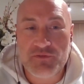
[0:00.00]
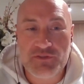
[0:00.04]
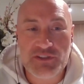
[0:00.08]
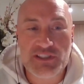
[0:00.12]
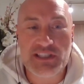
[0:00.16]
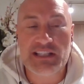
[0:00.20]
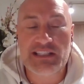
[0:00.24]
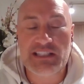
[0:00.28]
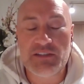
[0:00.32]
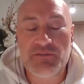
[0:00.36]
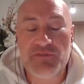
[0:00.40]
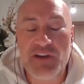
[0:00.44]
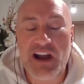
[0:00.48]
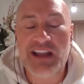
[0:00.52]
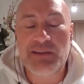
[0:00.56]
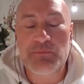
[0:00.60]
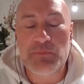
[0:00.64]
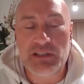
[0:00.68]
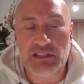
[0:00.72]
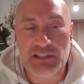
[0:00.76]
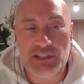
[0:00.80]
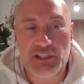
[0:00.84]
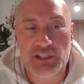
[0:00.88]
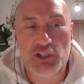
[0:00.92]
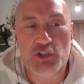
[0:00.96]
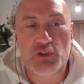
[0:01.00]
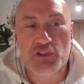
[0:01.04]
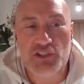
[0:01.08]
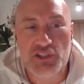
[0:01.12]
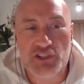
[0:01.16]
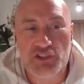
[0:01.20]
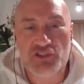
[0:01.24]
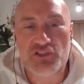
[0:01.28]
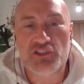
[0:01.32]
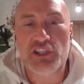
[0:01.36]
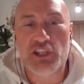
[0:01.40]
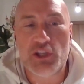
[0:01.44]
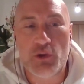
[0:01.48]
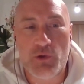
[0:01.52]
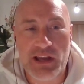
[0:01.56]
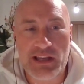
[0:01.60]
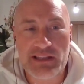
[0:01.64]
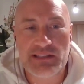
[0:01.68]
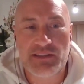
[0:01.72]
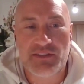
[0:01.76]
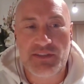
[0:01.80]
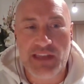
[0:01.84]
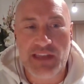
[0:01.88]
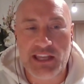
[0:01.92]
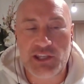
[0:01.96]
65 million users in the
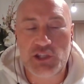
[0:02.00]
US.